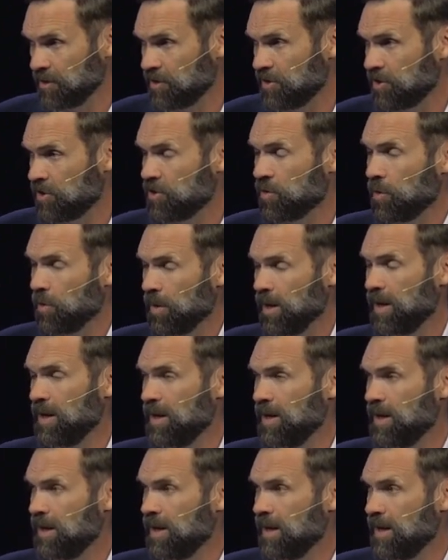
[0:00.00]
a
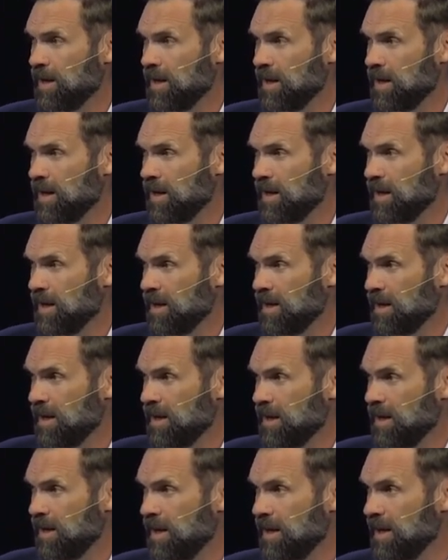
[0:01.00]
story.
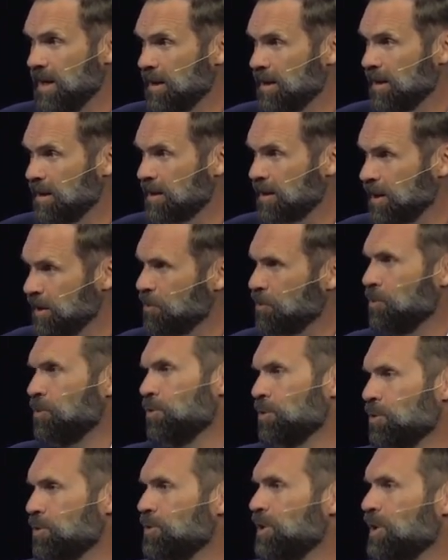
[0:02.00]
He, he
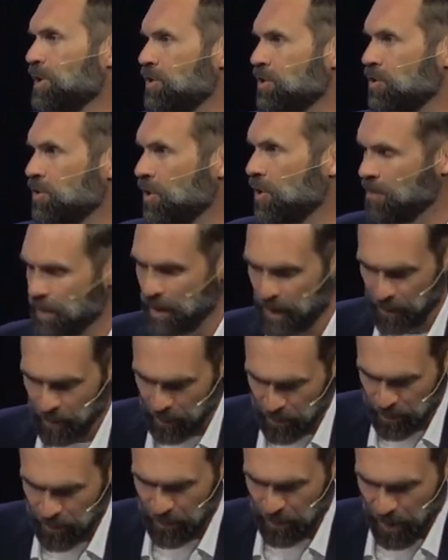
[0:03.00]
concludes his sermon
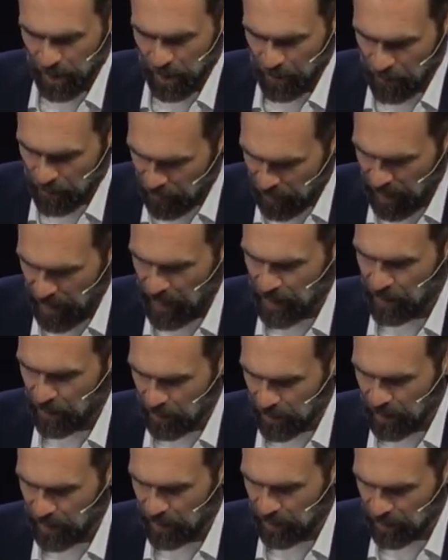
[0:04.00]
with a
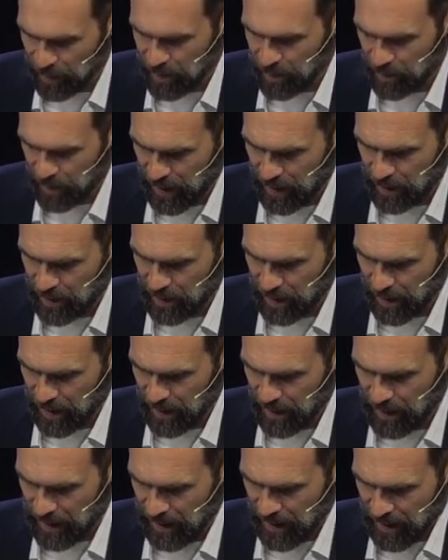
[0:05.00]
final
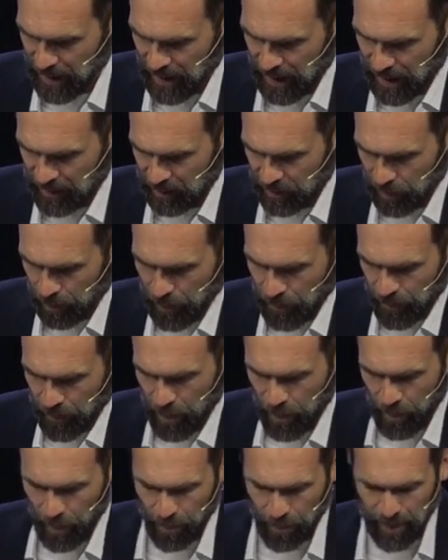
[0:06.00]
illustration. And some of
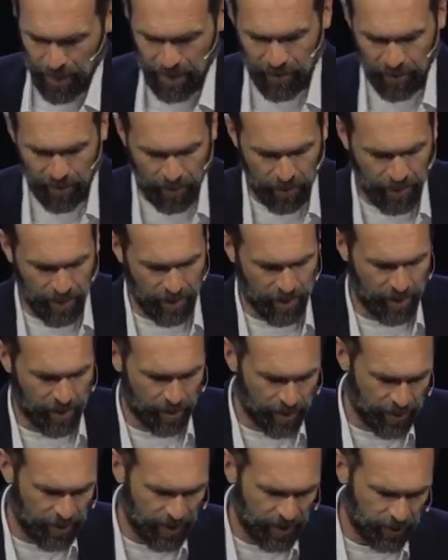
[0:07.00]
you will be
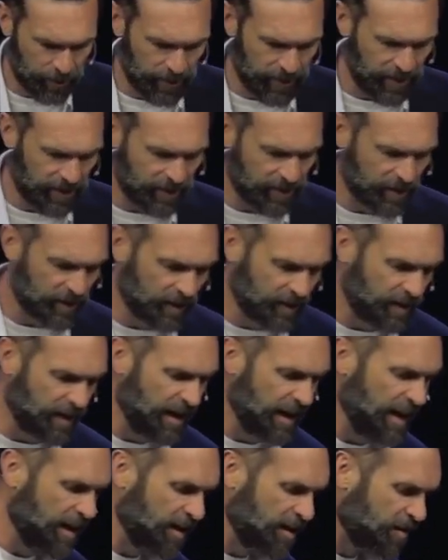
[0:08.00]
familiar with this, but this is at
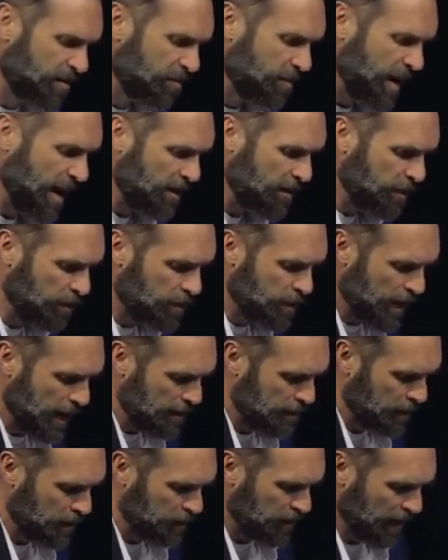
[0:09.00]
the end of Matthew
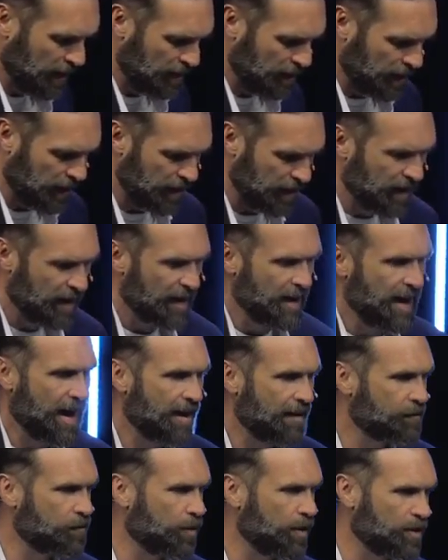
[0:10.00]
chapter 7.
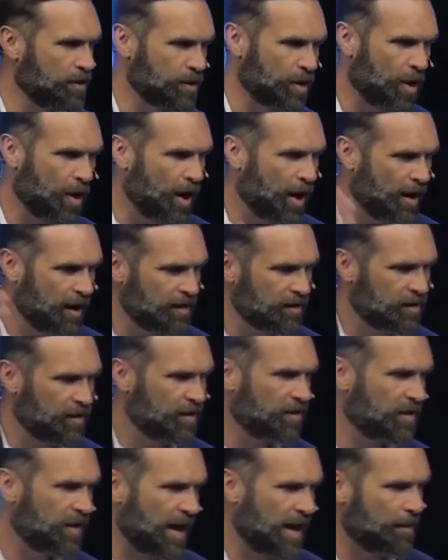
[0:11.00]
After he's taught his
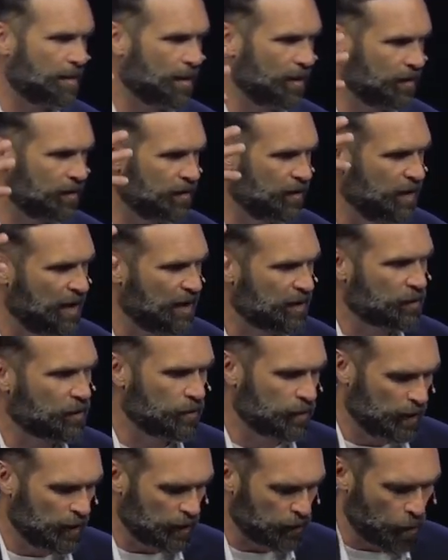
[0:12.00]
disciples this,
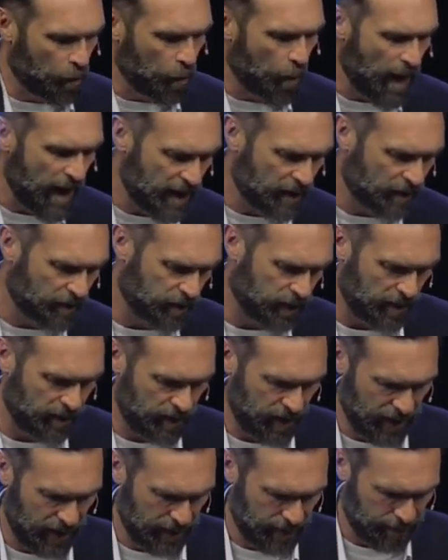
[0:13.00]
this way of
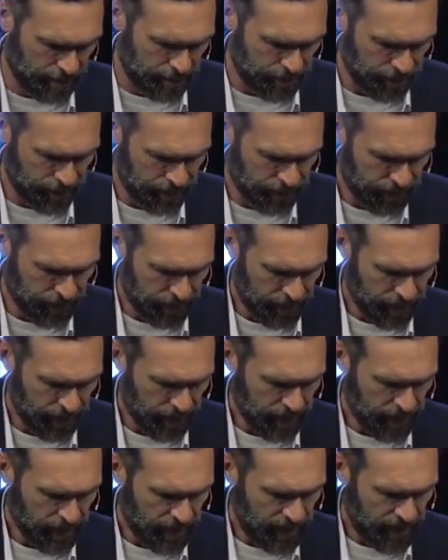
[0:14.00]
living,
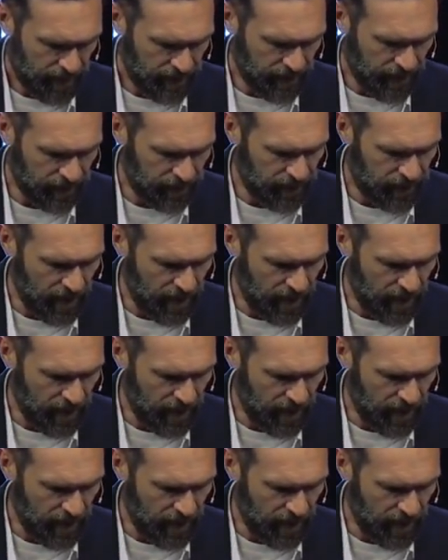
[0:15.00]
he says,